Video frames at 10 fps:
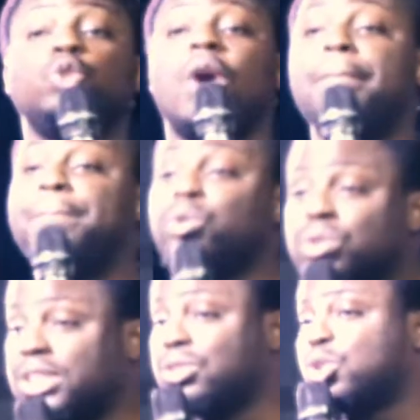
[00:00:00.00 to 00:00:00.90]
you are
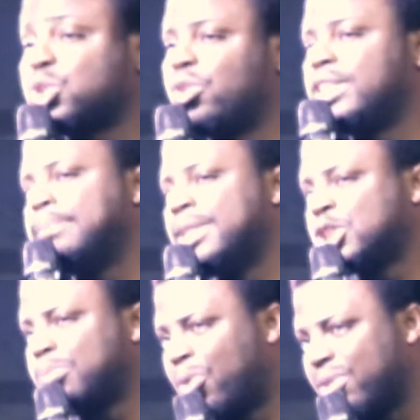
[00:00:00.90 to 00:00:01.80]
building does not remain
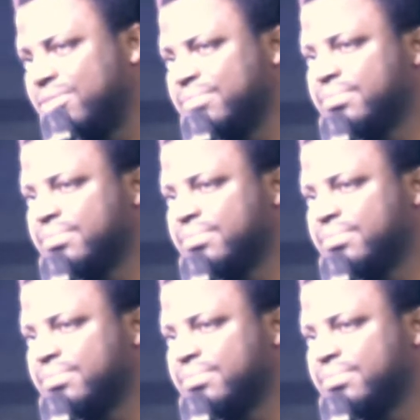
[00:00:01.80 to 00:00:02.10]
small.